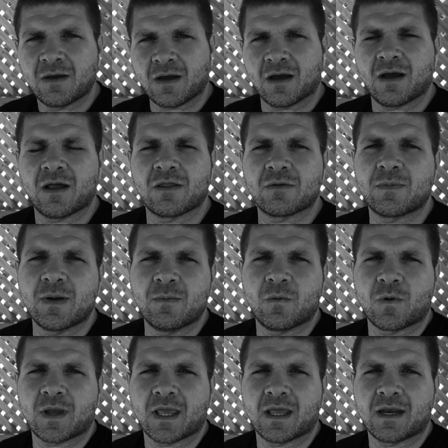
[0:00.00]
other
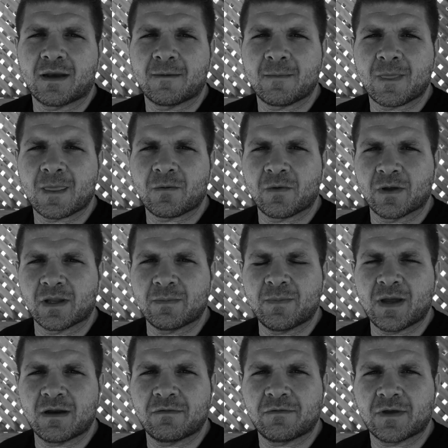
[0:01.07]
people can really
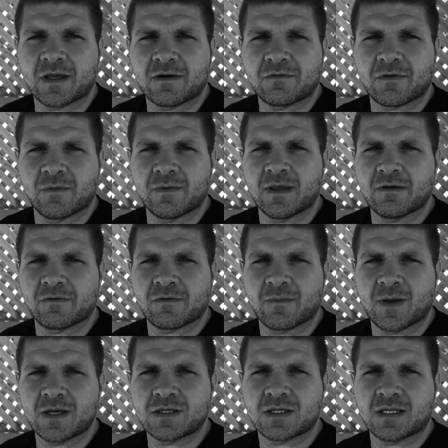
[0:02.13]
benefit from the
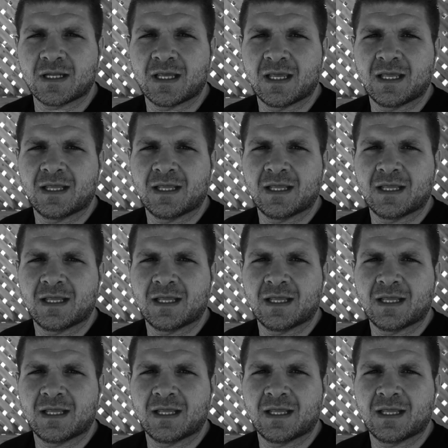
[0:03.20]
information